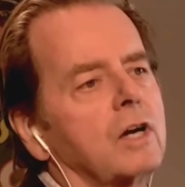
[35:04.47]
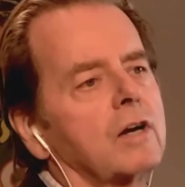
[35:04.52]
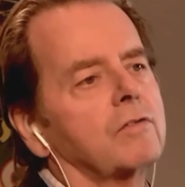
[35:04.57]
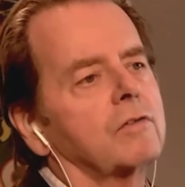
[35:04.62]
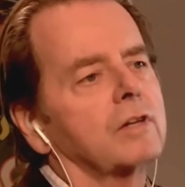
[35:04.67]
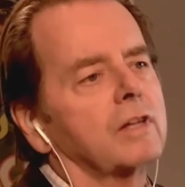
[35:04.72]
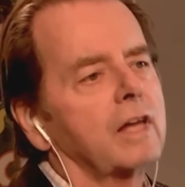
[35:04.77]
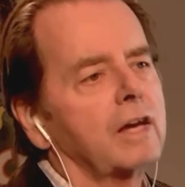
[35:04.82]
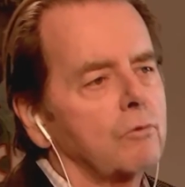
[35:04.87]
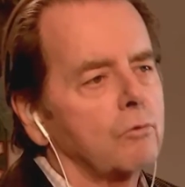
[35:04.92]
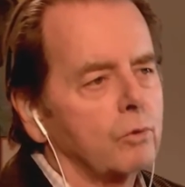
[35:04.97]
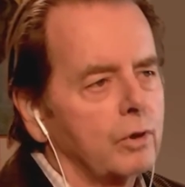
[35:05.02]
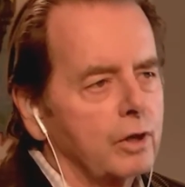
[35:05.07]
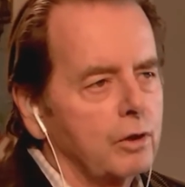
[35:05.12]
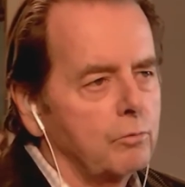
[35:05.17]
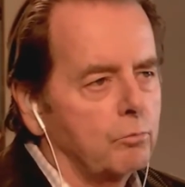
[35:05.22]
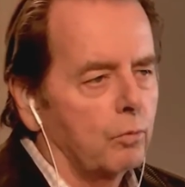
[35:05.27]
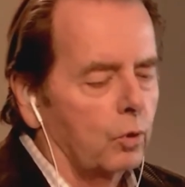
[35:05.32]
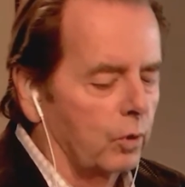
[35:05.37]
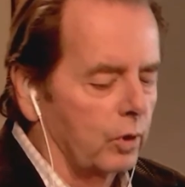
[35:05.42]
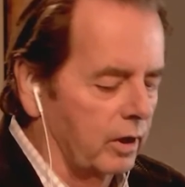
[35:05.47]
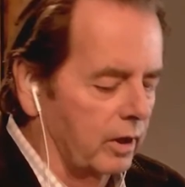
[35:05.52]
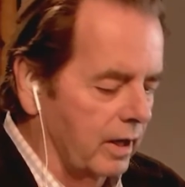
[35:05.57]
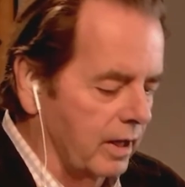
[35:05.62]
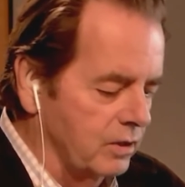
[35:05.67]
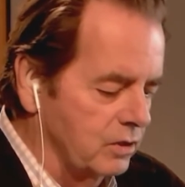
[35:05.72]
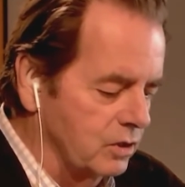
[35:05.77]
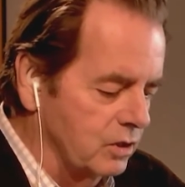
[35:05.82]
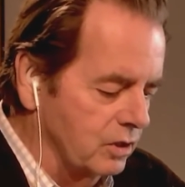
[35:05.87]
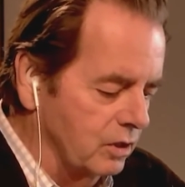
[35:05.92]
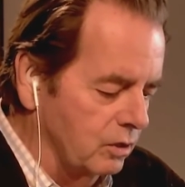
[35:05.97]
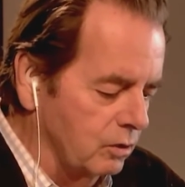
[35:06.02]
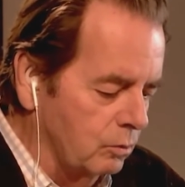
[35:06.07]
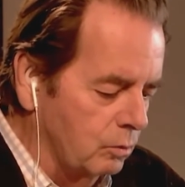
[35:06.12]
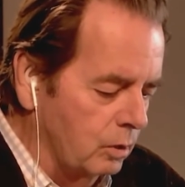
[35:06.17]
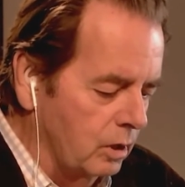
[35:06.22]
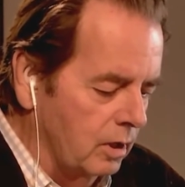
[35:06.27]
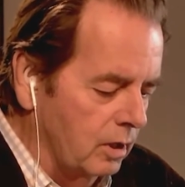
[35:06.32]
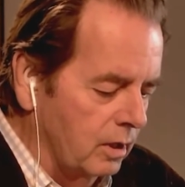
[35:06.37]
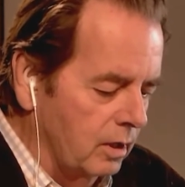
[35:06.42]
that, we're in more. And so
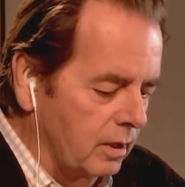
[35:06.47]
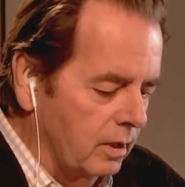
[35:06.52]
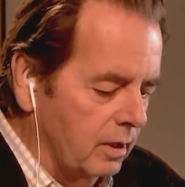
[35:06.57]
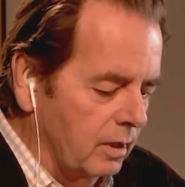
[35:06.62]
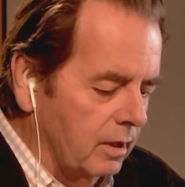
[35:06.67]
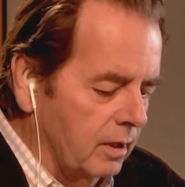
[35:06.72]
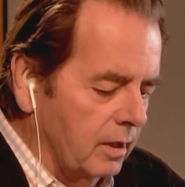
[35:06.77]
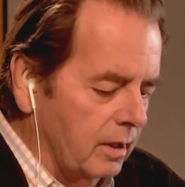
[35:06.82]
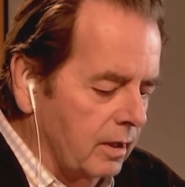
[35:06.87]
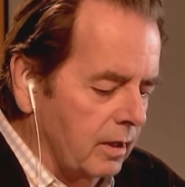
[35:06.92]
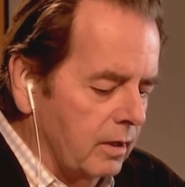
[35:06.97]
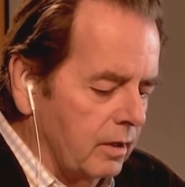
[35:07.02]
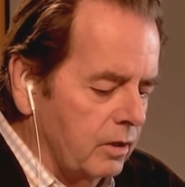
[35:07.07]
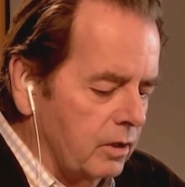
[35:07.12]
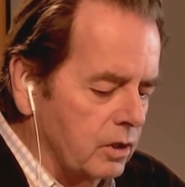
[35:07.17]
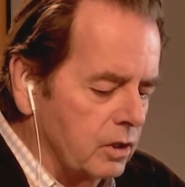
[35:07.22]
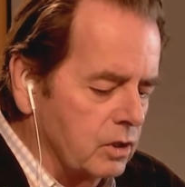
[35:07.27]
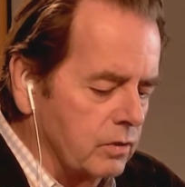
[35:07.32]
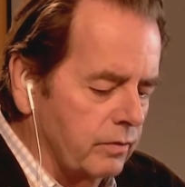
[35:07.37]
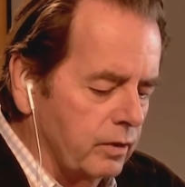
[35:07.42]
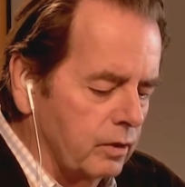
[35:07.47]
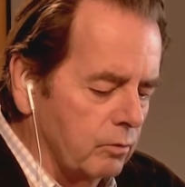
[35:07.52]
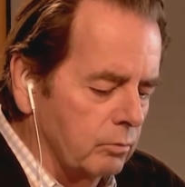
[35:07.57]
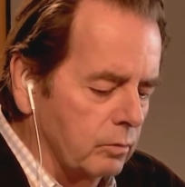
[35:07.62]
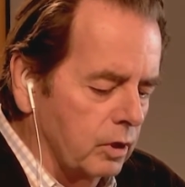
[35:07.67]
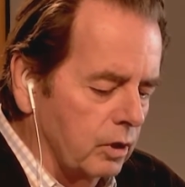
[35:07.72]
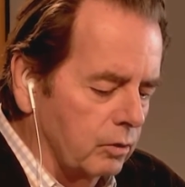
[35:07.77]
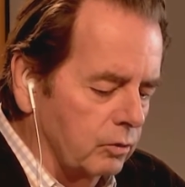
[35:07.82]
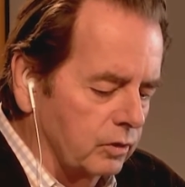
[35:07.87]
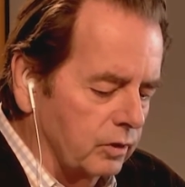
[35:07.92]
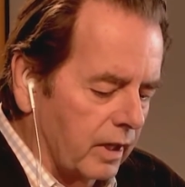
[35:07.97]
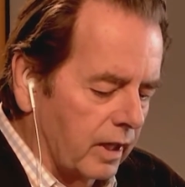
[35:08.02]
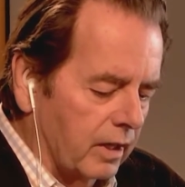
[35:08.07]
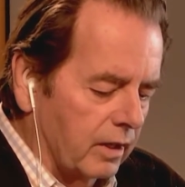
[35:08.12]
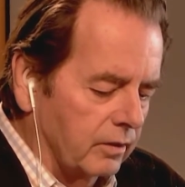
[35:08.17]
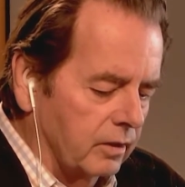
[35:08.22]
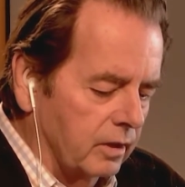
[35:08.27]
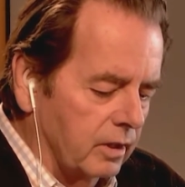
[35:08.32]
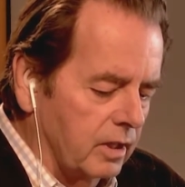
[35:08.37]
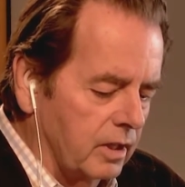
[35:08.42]
This film goes out
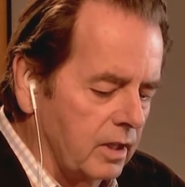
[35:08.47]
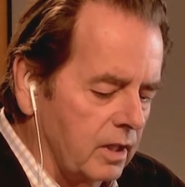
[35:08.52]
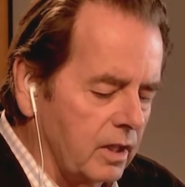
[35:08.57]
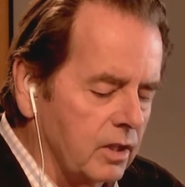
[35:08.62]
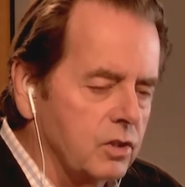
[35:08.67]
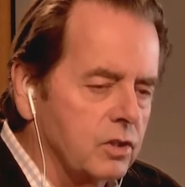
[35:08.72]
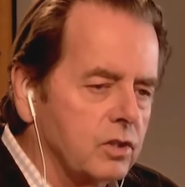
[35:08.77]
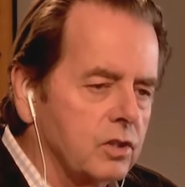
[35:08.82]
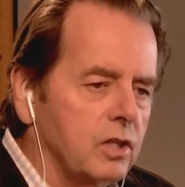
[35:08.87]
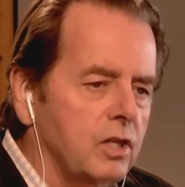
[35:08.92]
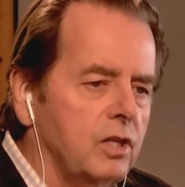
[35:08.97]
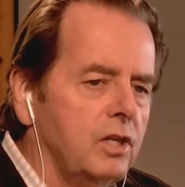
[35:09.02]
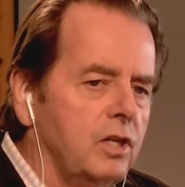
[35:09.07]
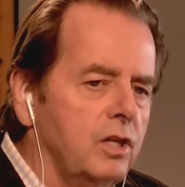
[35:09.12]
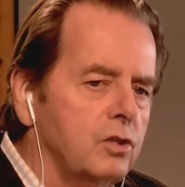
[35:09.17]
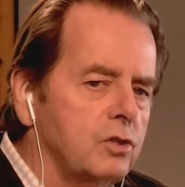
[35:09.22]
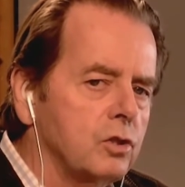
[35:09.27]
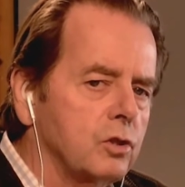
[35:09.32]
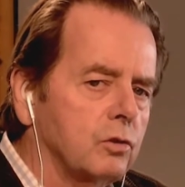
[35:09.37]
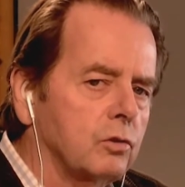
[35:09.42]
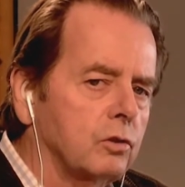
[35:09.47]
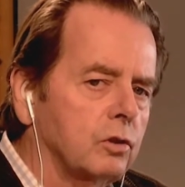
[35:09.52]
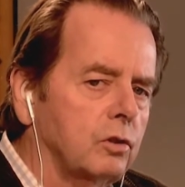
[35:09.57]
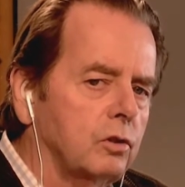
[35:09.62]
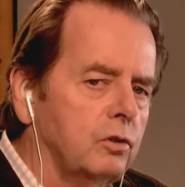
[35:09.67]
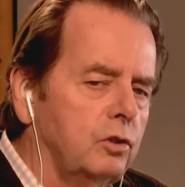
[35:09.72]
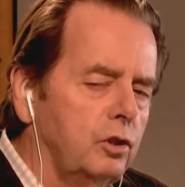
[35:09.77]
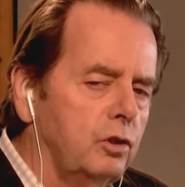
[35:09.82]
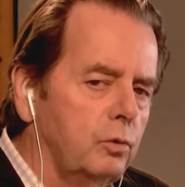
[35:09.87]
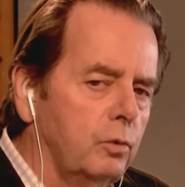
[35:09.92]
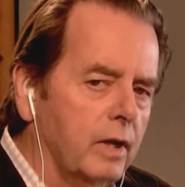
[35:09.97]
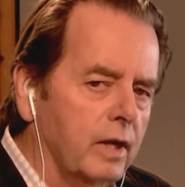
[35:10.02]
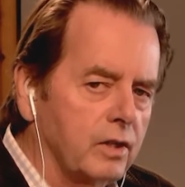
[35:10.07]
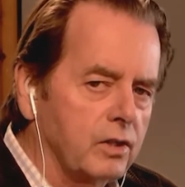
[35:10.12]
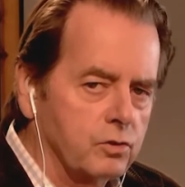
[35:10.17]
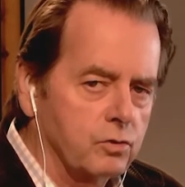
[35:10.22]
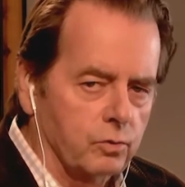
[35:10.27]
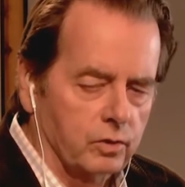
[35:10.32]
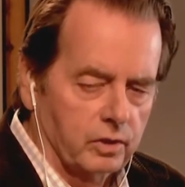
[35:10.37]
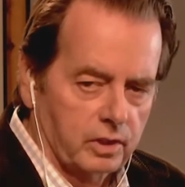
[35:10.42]
in its initial U.S.
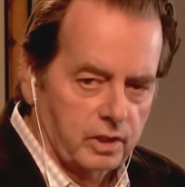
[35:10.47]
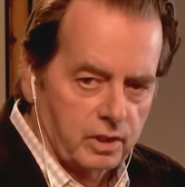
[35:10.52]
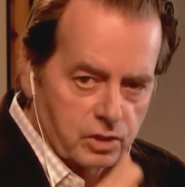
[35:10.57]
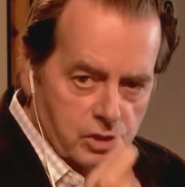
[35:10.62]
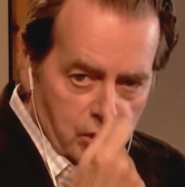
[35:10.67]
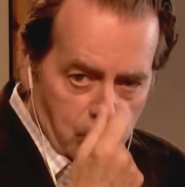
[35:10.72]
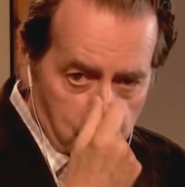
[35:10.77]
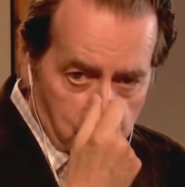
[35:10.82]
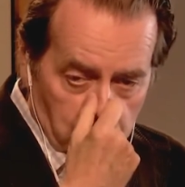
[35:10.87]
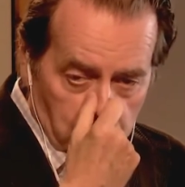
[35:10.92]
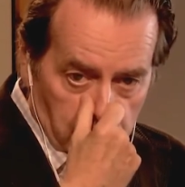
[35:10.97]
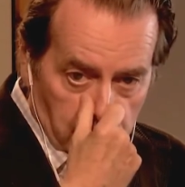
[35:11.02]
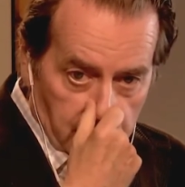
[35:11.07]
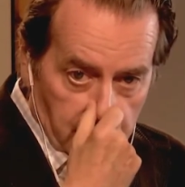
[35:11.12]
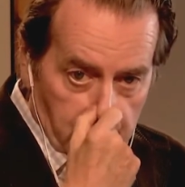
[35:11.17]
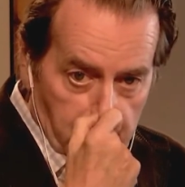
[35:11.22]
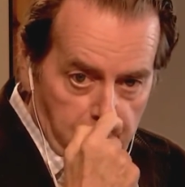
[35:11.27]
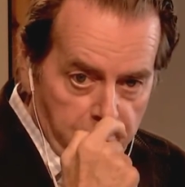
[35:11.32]
release only.